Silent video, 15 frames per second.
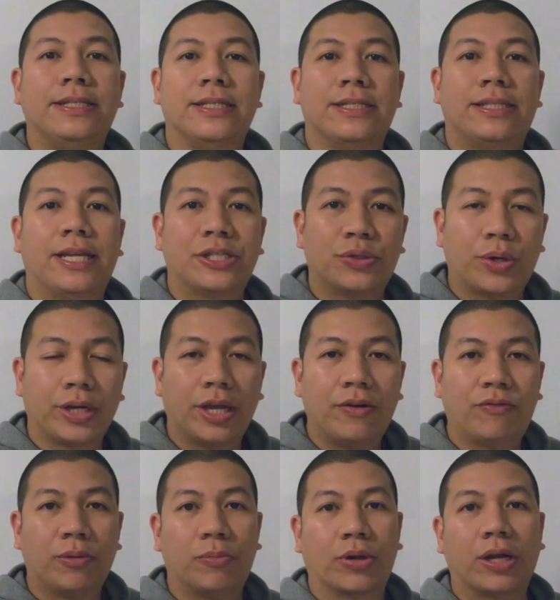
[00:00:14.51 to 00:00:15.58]
This is Nestor
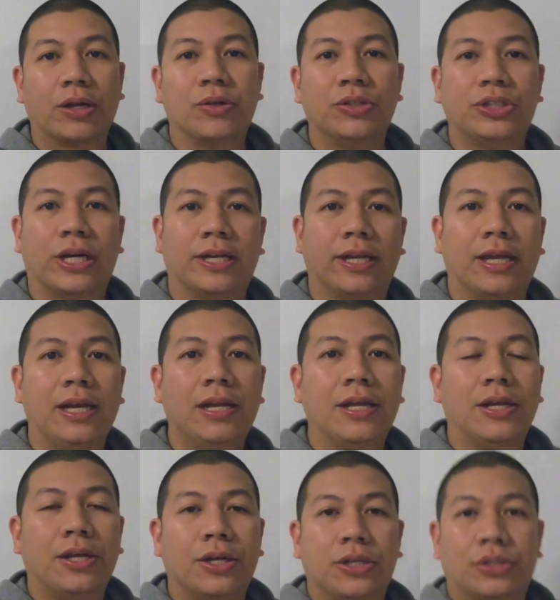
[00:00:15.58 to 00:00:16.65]
again from Oragon
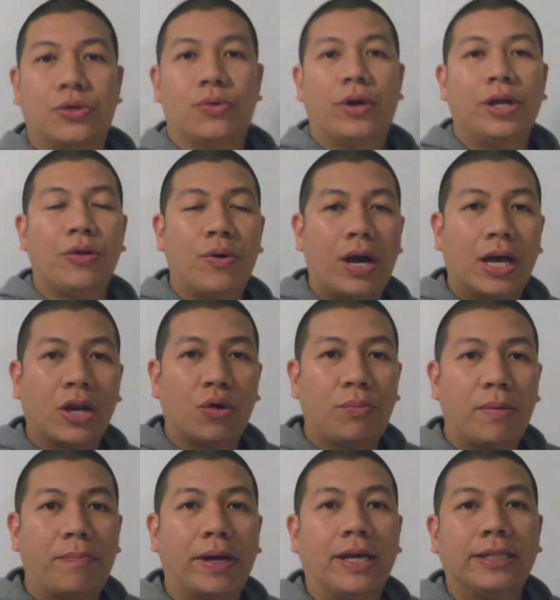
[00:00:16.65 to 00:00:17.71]
Channel. So ngayong
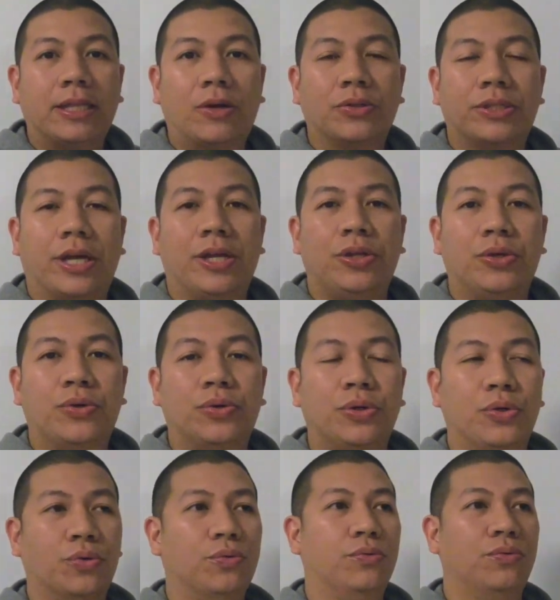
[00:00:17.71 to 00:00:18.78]
araw papakita ko sa
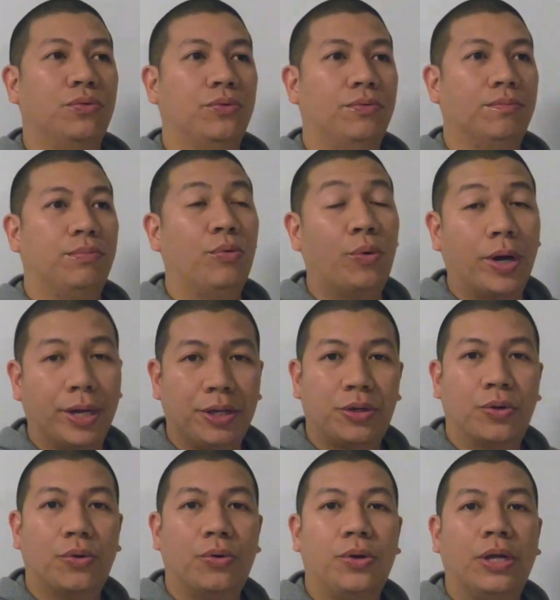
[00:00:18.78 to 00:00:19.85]
inyo yung
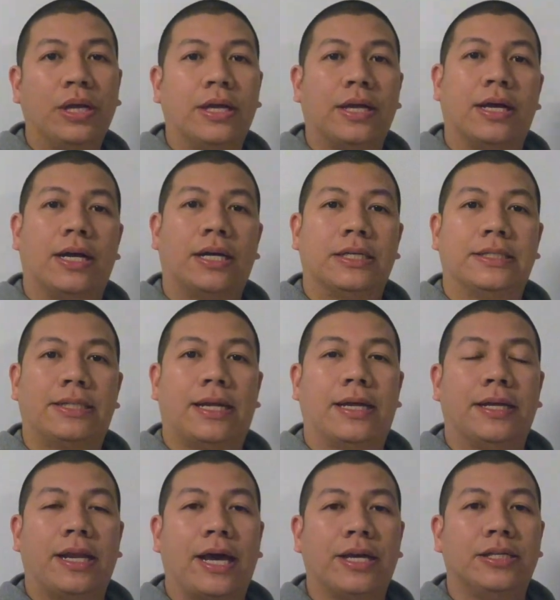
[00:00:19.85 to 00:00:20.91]
buhay ko
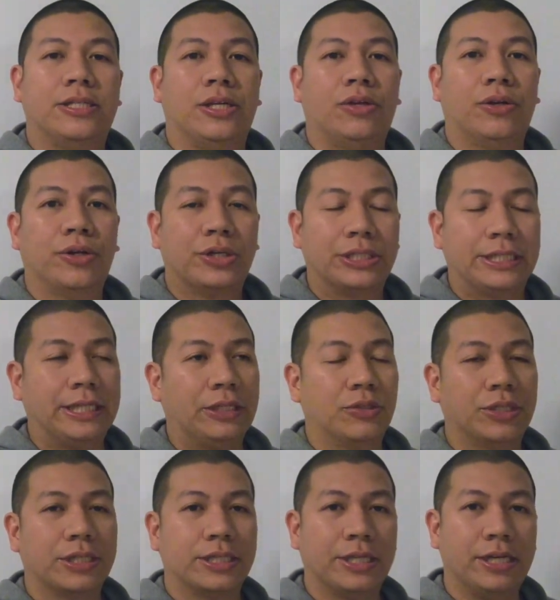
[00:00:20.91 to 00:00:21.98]
as an ICU nurse
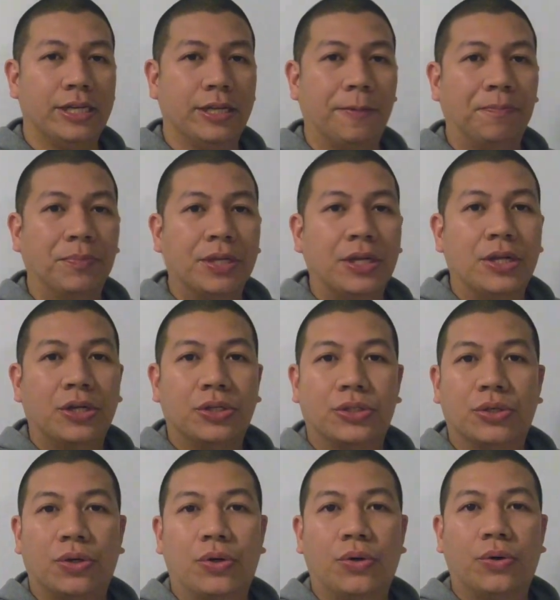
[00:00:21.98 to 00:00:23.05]
dito sa Sydney.
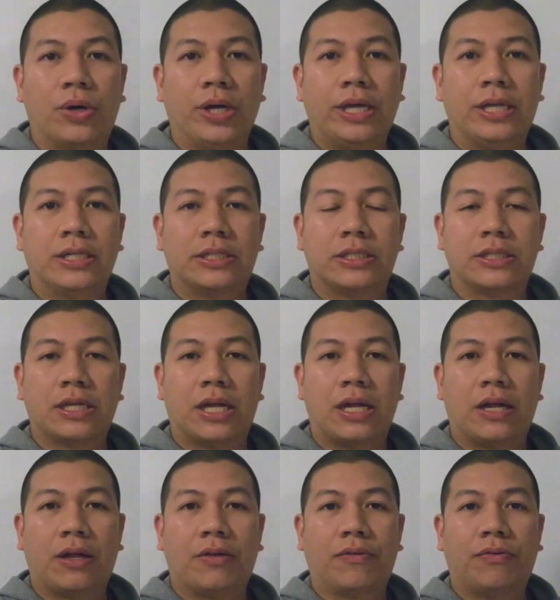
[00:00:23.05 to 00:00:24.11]
So it's
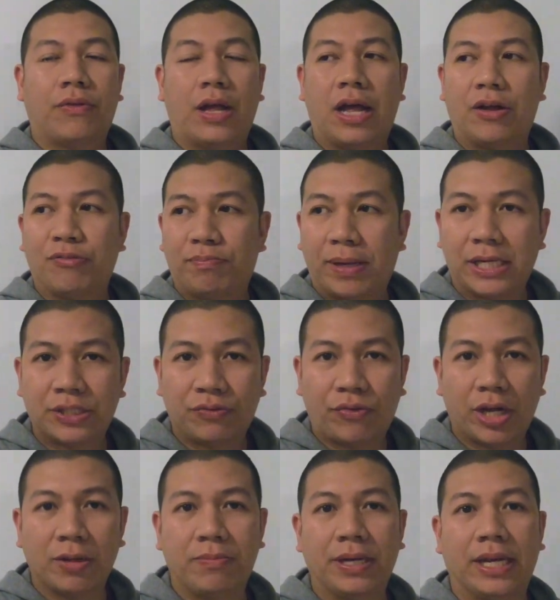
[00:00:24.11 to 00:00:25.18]

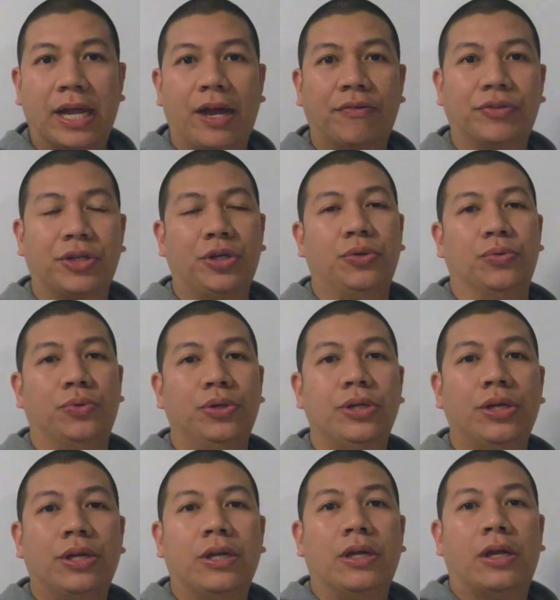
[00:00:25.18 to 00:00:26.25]
5:30 in the
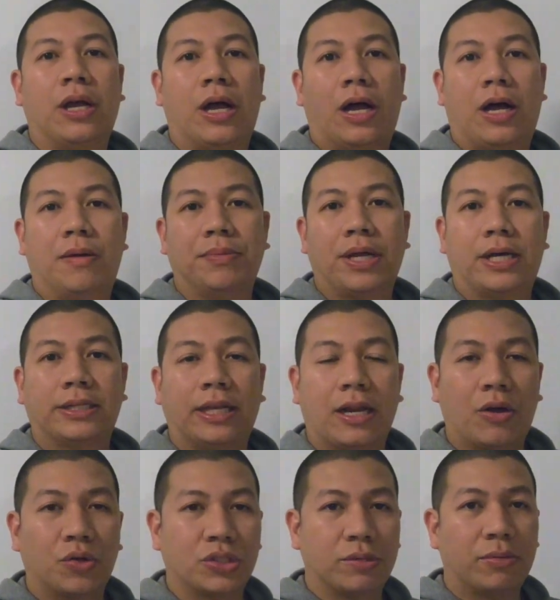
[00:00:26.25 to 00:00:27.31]
afternoon.
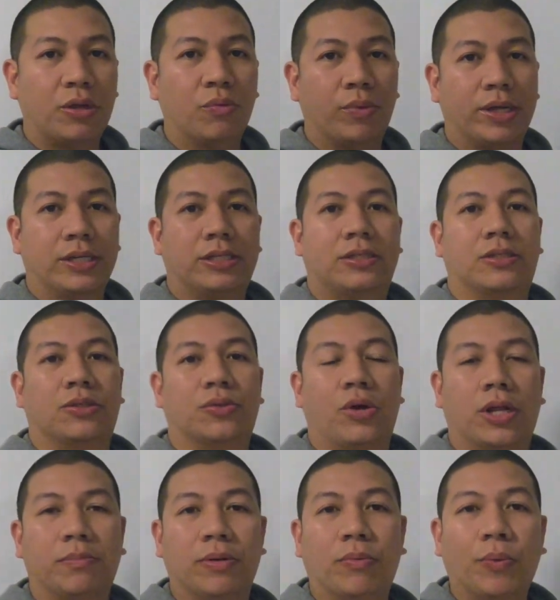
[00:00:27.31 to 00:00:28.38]
Nakatira ako sa May West,
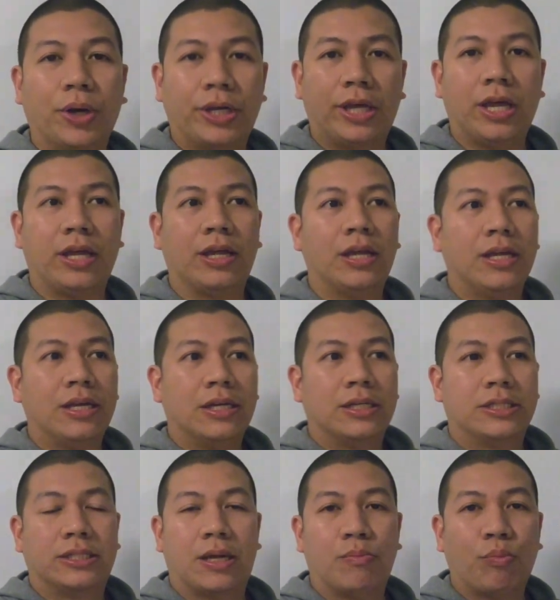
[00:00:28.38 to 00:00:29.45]
so I'll be working
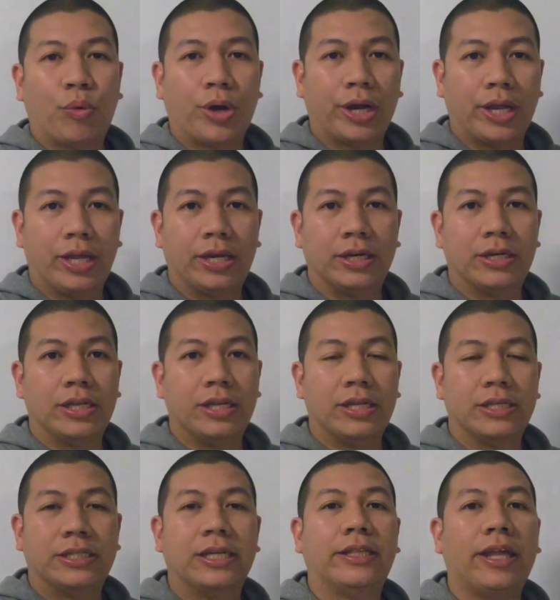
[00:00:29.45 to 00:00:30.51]
somewhere in
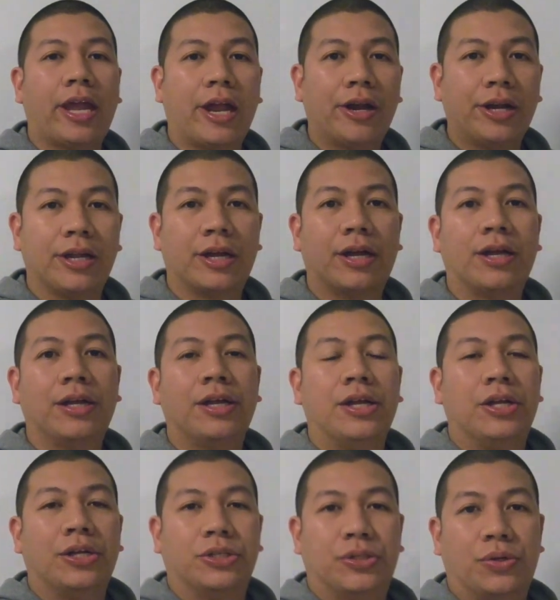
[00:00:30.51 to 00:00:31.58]
the city area.
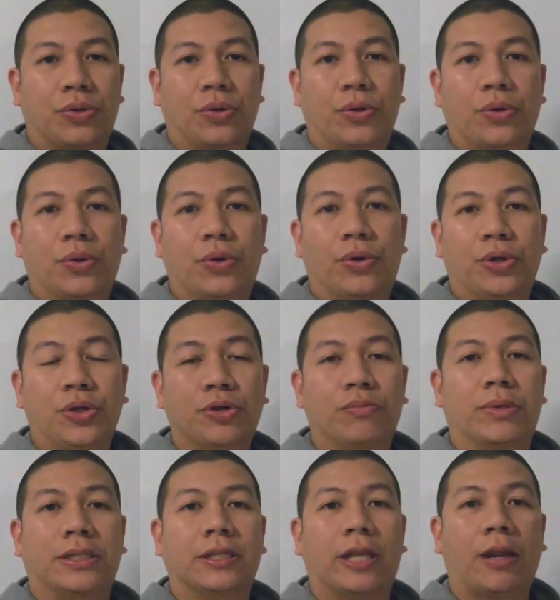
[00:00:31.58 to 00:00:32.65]
So
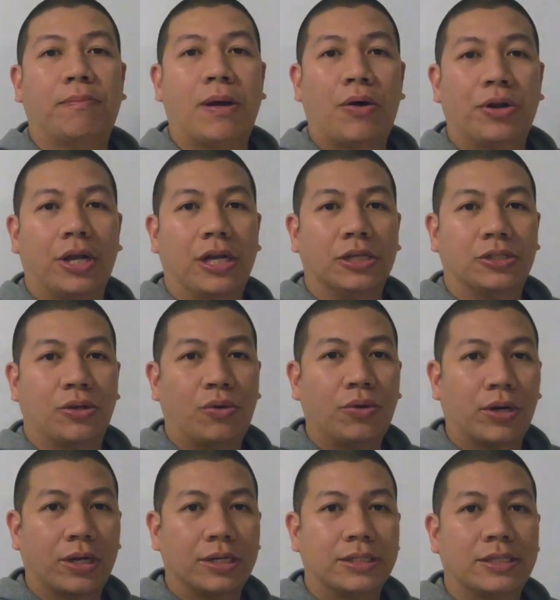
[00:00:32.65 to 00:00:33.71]
yun, magdadrive pa ako ng
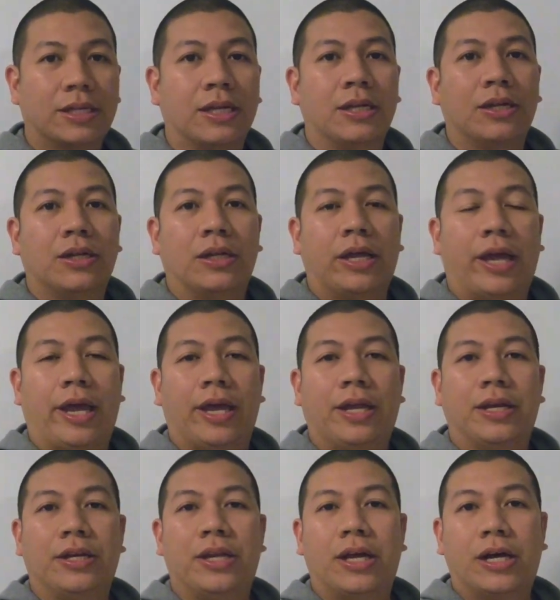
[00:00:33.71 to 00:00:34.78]
isang oras.
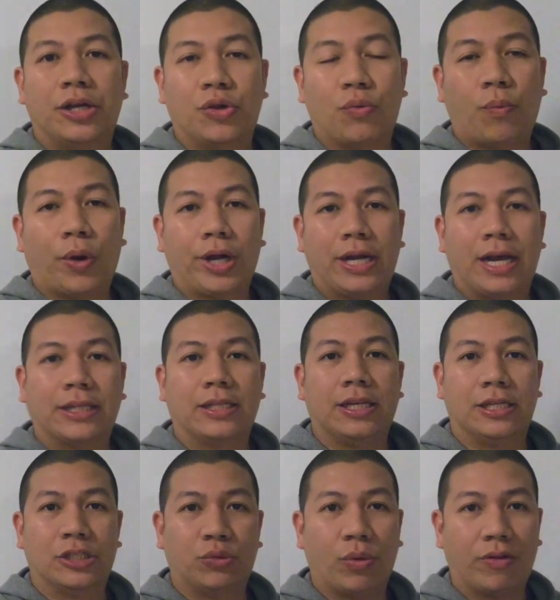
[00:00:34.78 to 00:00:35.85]
And yung work
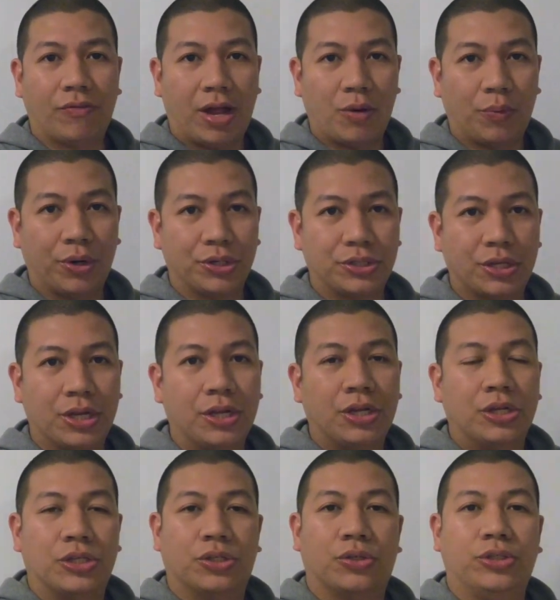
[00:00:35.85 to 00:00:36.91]
natin is 12 hours.
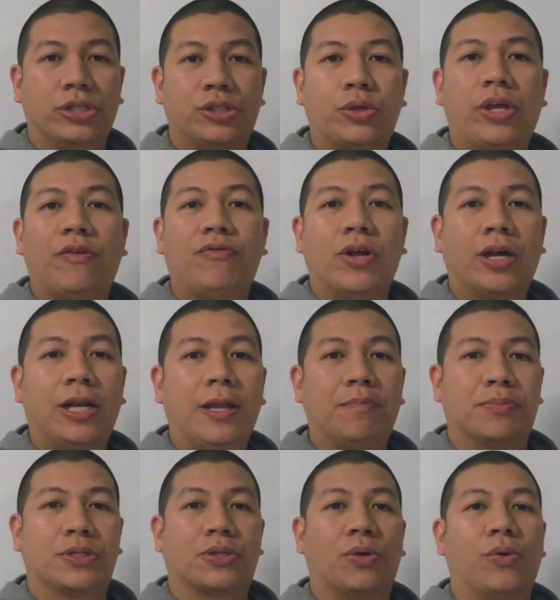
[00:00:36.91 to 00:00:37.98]
So just to give you a
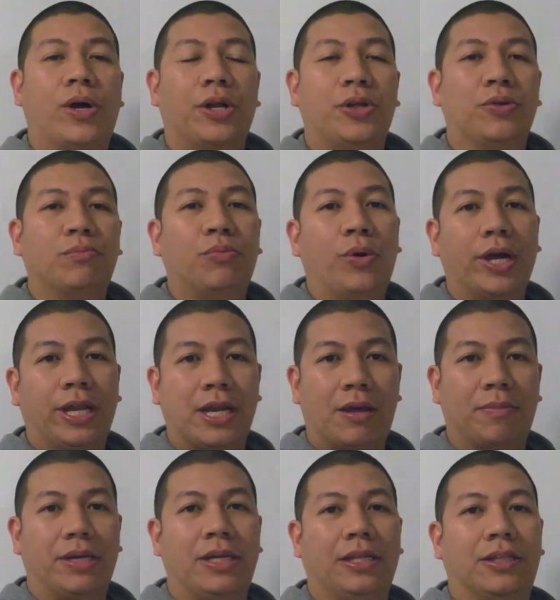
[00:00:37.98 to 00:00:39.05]
glimpse kung ano yung buhay
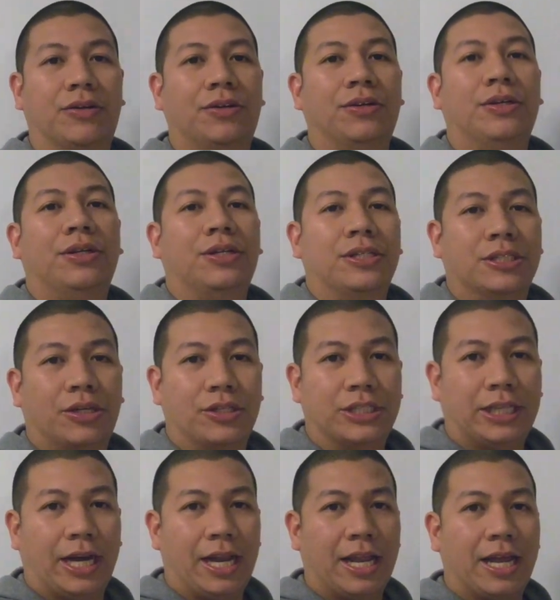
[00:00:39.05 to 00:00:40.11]
namin dito sa
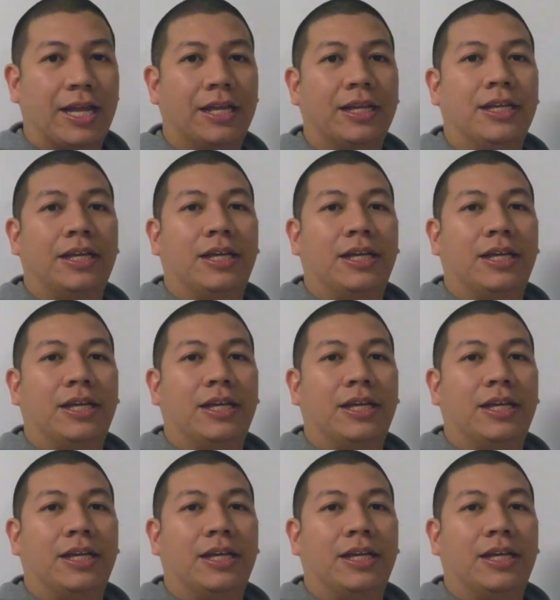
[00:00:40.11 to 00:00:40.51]
Australia.